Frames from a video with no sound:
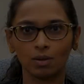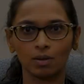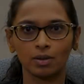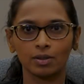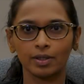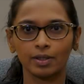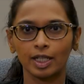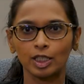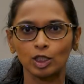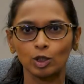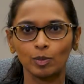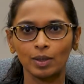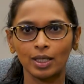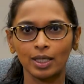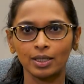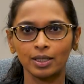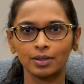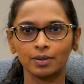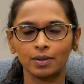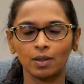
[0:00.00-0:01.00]
or
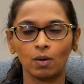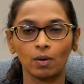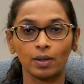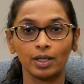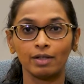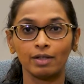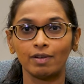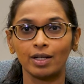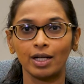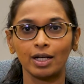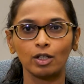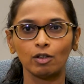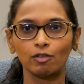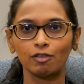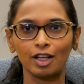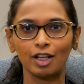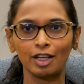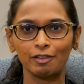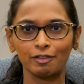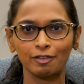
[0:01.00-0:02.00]
transplant or even end
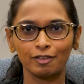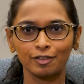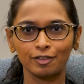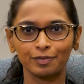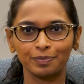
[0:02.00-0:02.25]
of life.